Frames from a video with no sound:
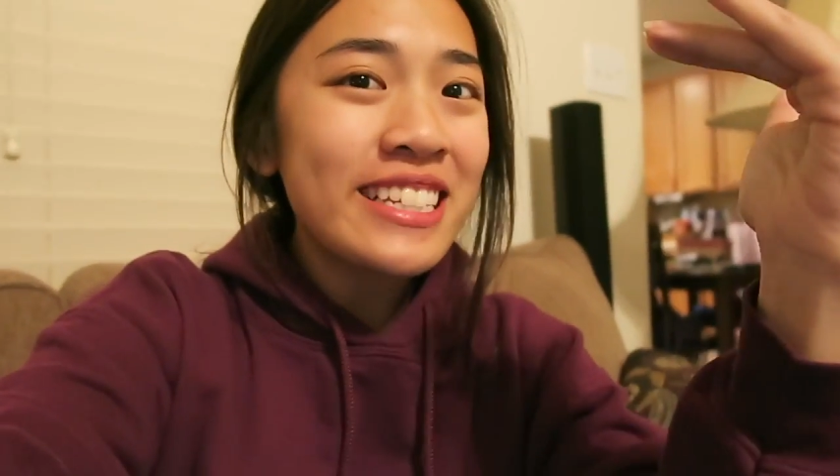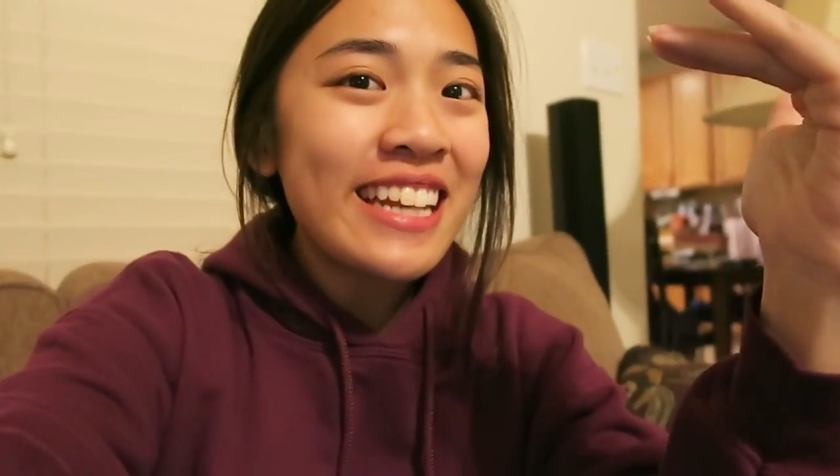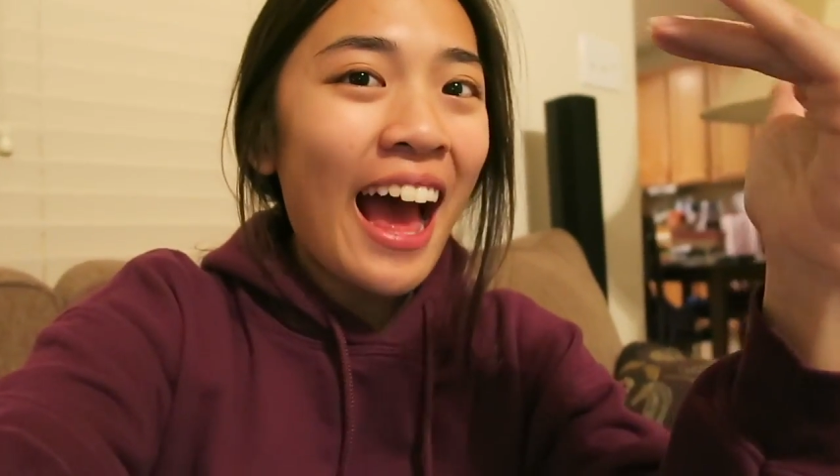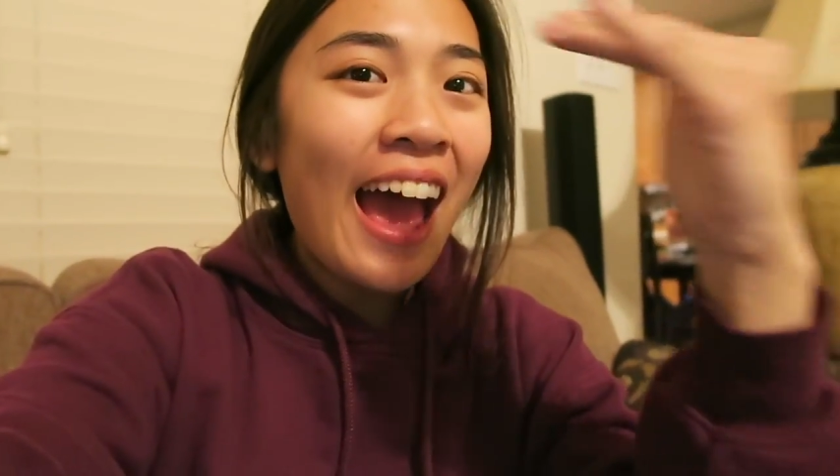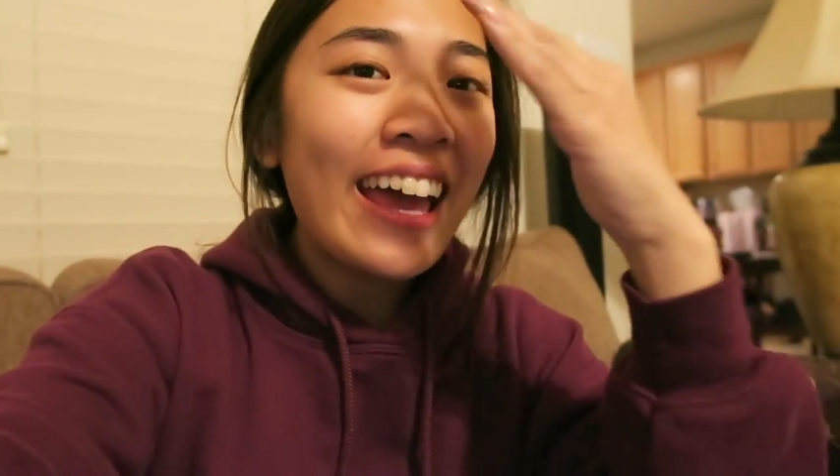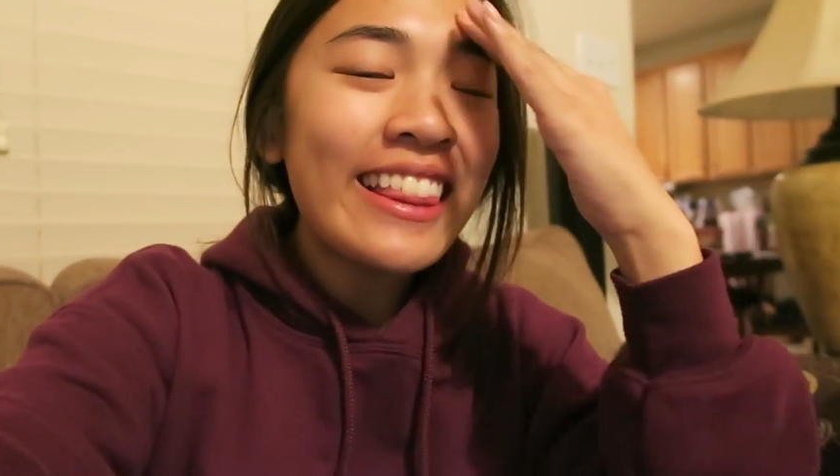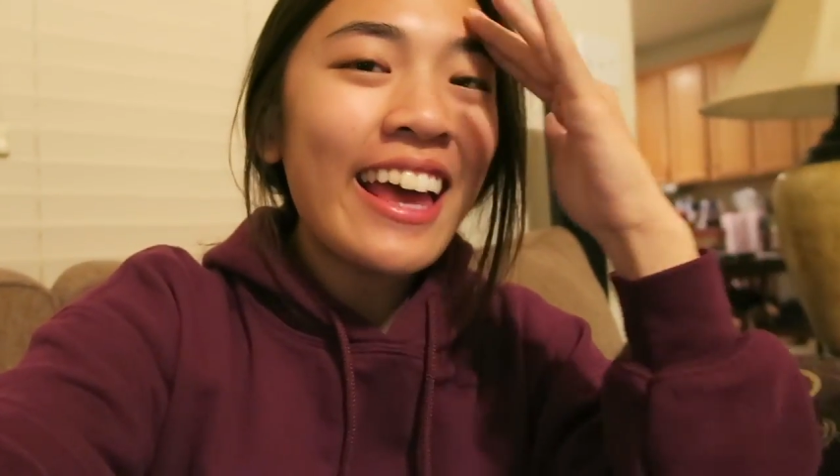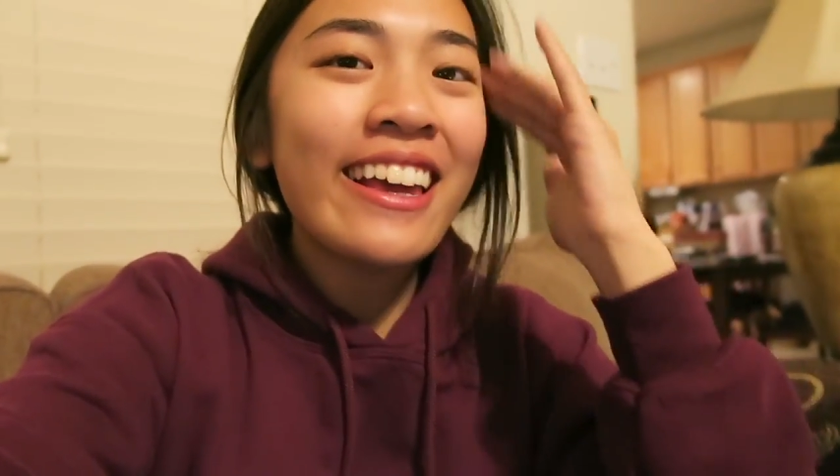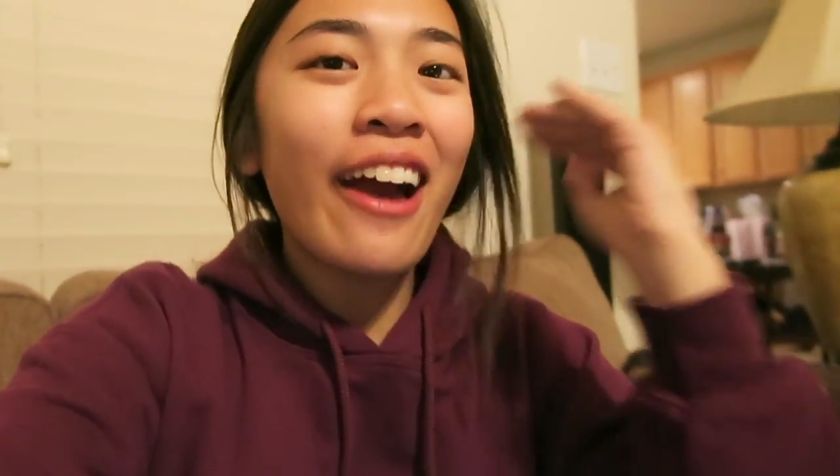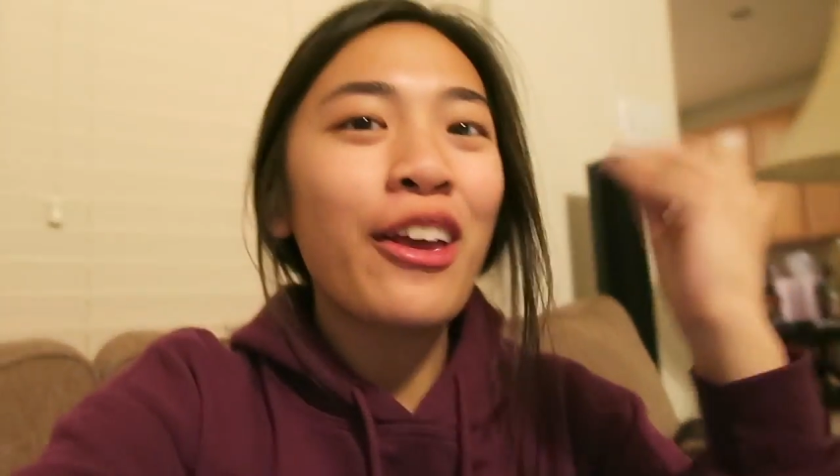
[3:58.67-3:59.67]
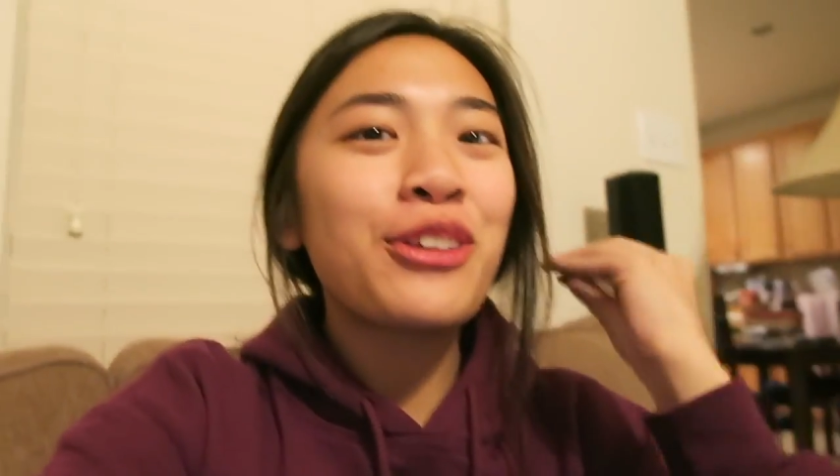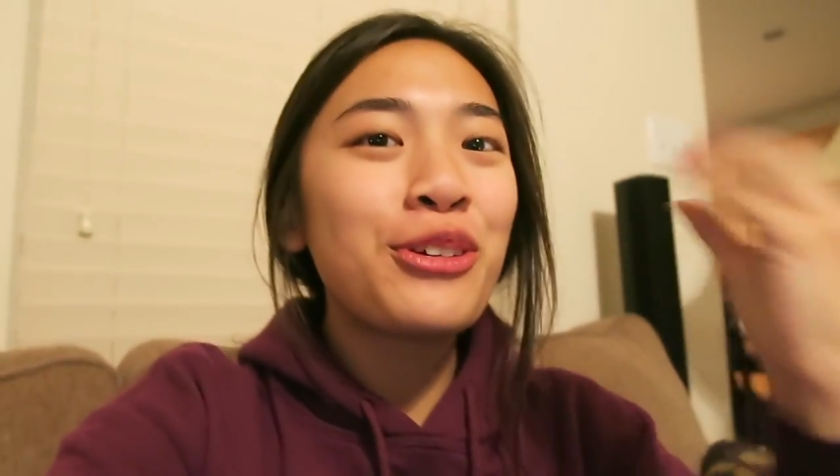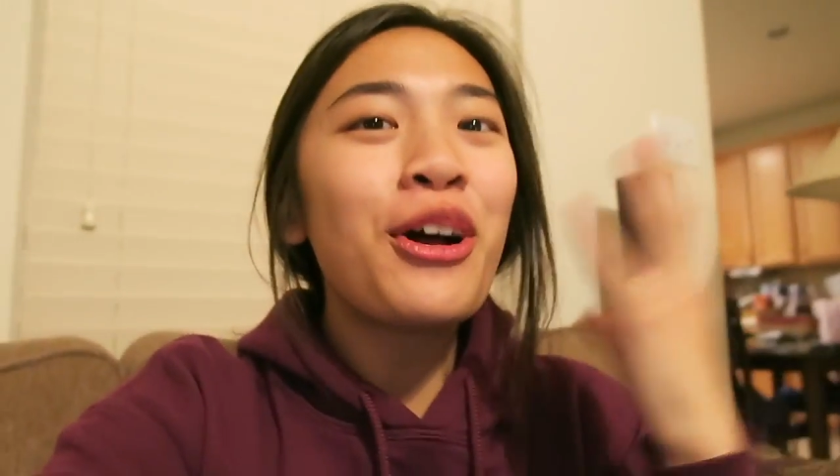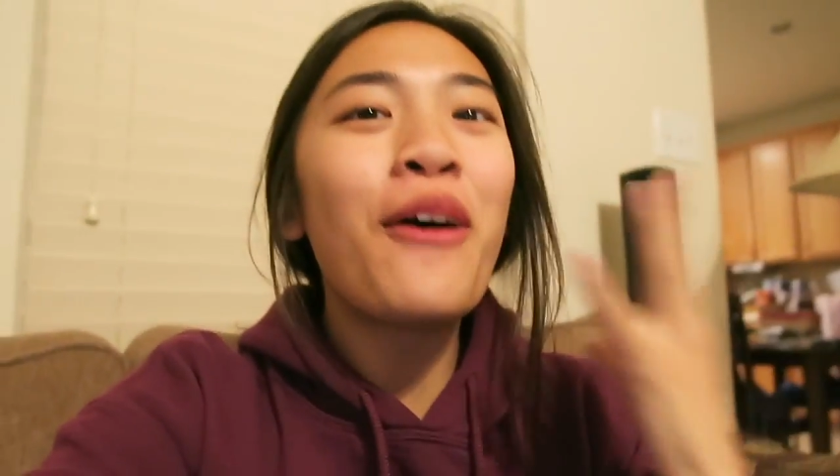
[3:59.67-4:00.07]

tonight. Like, you